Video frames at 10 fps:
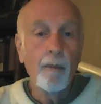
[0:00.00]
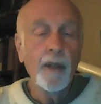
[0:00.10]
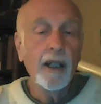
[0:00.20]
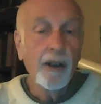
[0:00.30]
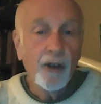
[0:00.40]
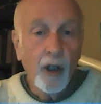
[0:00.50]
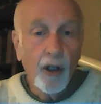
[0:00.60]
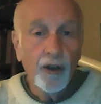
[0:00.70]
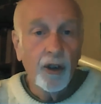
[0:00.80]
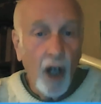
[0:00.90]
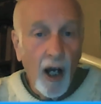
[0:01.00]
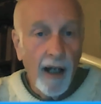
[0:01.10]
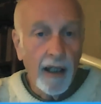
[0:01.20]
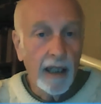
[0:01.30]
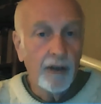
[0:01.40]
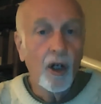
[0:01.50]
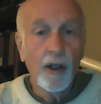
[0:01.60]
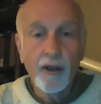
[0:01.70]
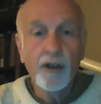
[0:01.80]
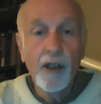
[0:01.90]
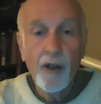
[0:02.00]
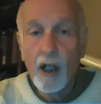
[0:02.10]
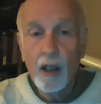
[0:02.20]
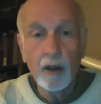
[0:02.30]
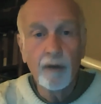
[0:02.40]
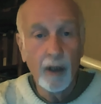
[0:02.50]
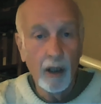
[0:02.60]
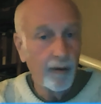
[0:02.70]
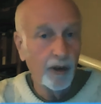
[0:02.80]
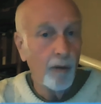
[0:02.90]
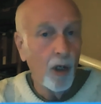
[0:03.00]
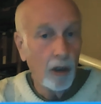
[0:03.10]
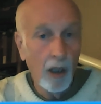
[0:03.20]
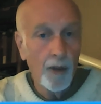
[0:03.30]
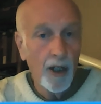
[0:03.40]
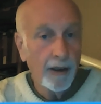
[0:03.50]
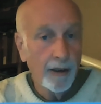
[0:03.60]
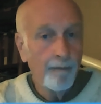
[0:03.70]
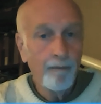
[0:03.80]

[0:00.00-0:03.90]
because stars are tiny, it's hard to see the color of a, of a small object.